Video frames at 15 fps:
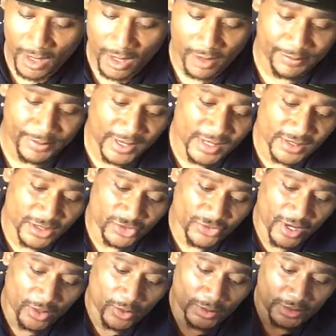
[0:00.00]
and peace and
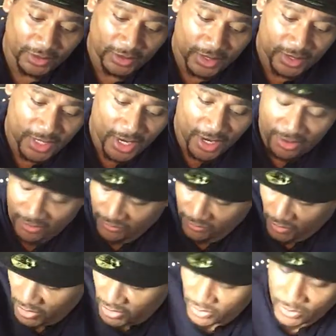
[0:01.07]
tranquility is here
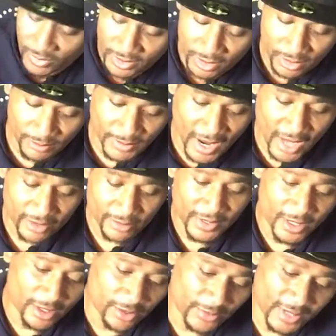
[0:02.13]
for you. And on the bottom
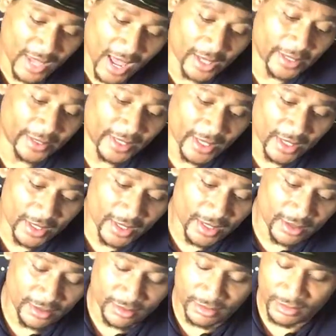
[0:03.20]
here, we got
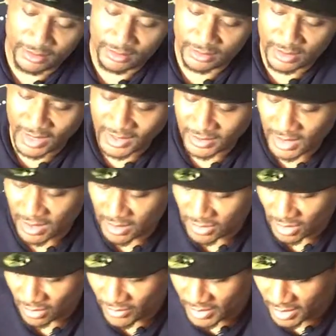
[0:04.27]
again, did I say this
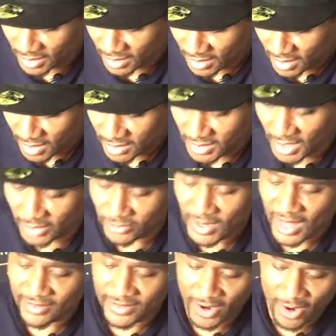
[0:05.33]
already? Yeah, you
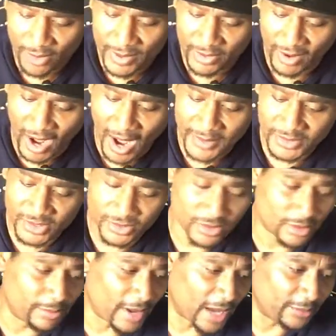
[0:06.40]
got there are better options. On
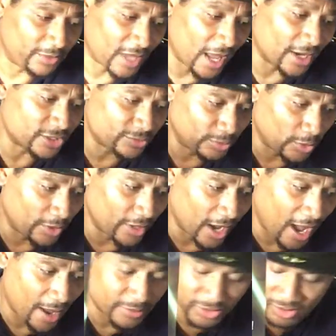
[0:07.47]
the bottom, you got explore your
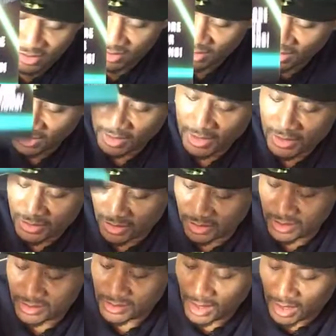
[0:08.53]
options. So
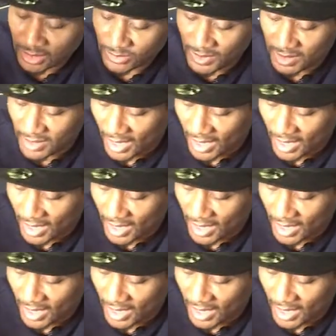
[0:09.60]
this tells me